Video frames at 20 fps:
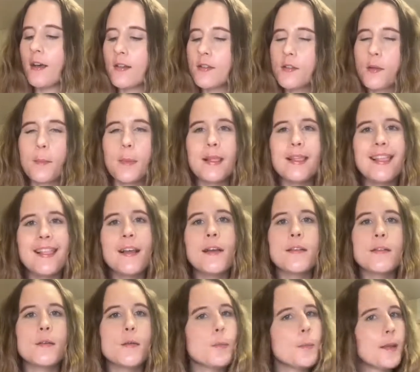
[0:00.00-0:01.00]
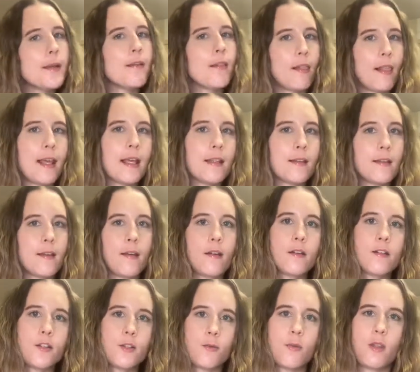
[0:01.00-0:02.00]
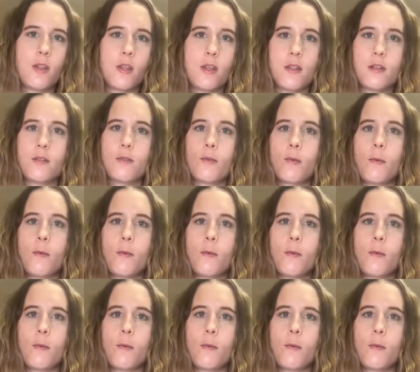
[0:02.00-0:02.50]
So I'm a little bit later doing this